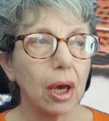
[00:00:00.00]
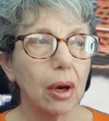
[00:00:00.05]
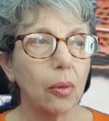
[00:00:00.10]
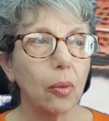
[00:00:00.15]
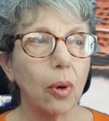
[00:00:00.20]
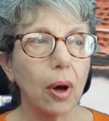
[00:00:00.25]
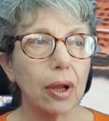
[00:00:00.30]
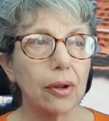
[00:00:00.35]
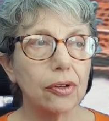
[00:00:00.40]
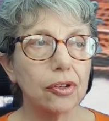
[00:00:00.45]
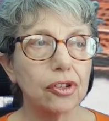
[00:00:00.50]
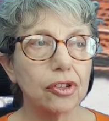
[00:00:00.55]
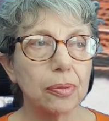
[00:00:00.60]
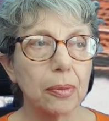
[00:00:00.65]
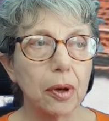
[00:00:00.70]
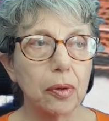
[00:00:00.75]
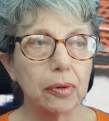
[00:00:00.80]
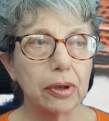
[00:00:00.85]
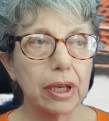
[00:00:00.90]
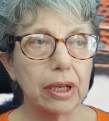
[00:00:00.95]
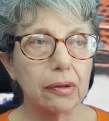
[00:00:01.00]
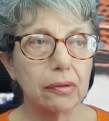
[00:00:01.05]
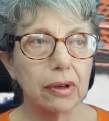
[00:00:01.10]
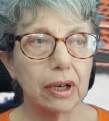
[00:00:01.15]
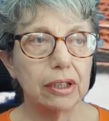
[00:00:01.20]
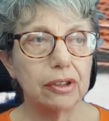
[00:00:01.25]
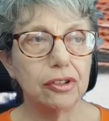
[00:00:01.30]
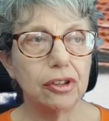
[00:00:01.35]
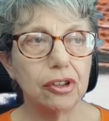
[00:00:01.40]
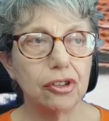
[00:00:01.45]
while the smoking
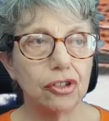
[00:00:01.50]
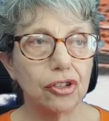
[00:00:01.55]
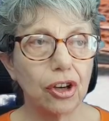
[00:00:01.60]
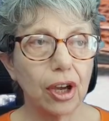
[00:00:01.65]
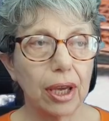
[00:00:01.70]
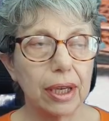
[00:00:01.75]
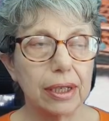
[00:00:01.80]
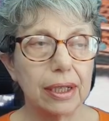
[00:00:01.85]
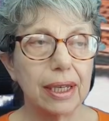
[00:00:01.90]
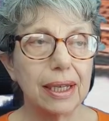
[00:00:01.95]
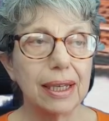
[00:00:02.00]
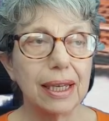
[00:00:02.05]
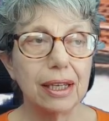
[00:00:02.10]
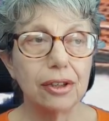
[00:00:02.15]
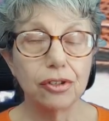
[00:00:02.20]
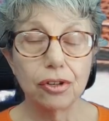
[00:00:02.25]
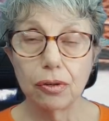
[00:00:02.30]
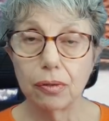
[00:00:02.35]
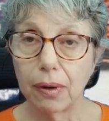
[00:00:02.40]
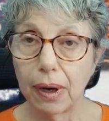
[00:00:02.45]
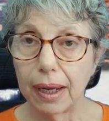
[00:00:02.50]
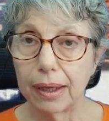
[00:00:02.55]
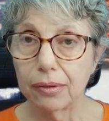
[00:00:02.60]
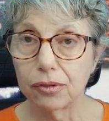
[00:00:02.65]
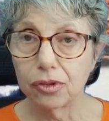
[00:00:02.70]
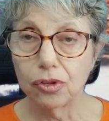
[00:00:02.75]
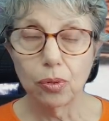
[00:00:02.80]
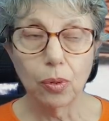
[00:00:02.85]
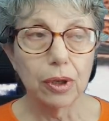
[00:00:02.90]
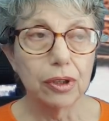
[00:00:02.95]
rate in China is
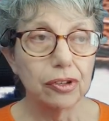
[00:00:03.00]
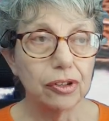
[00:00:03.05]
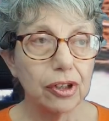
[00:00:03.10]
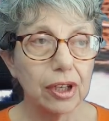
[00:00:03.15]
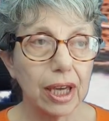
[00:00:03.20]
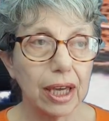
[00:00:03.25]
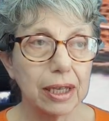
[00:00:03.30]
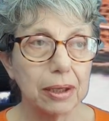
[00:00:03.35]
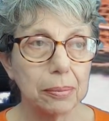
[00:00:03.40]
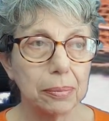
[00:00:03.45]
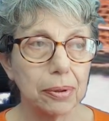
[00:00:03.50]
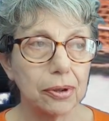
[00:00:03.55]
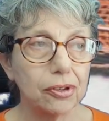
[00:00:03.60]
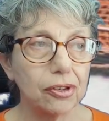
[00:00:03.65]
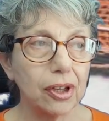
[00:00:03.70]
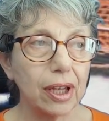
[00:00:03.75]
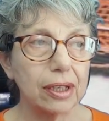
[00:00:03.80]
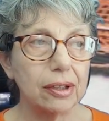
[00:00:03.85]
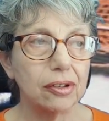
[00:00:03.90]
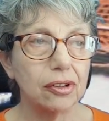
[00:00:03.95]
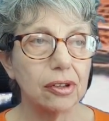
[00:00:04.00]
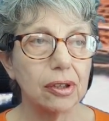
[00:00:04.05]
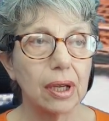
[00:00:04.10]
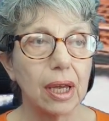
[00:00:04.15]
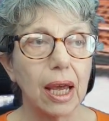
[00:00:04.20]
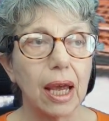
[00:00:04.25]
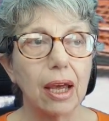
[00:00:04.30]
around 28%.